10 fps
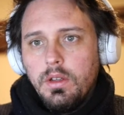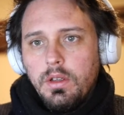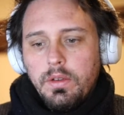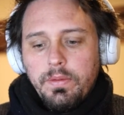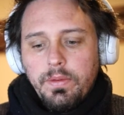
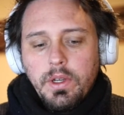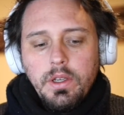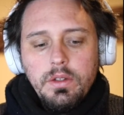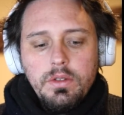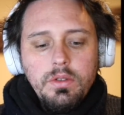if
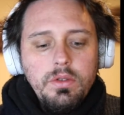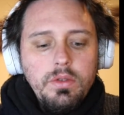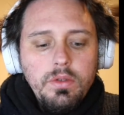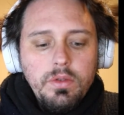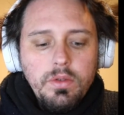I
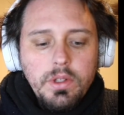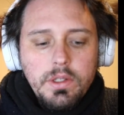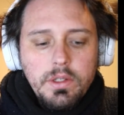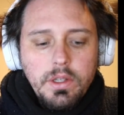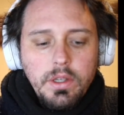do, let's
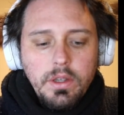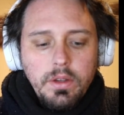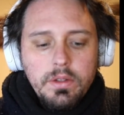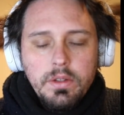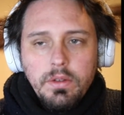say,
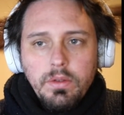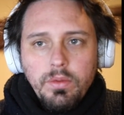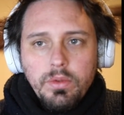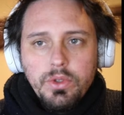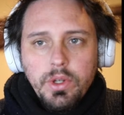
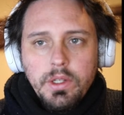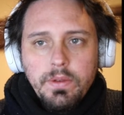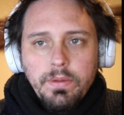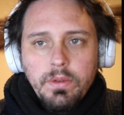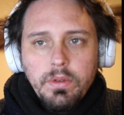we'll
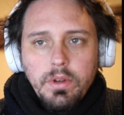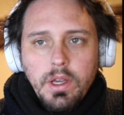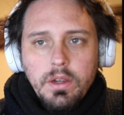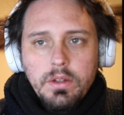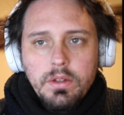transfer
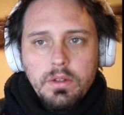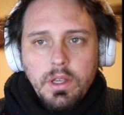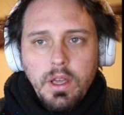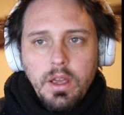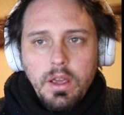X to
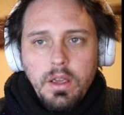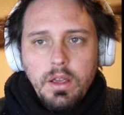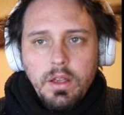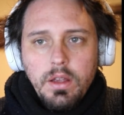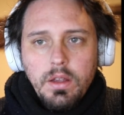A,
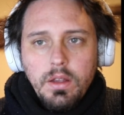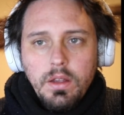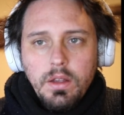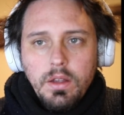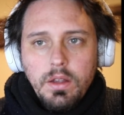
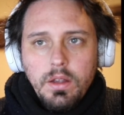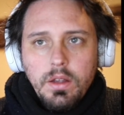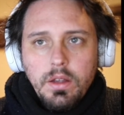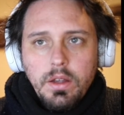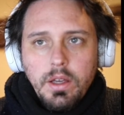
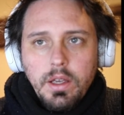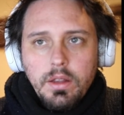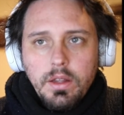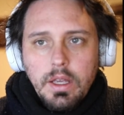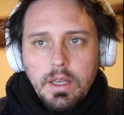
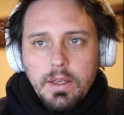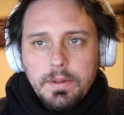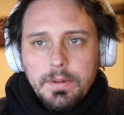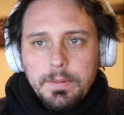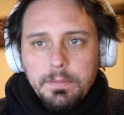and
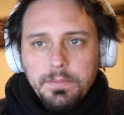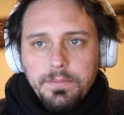then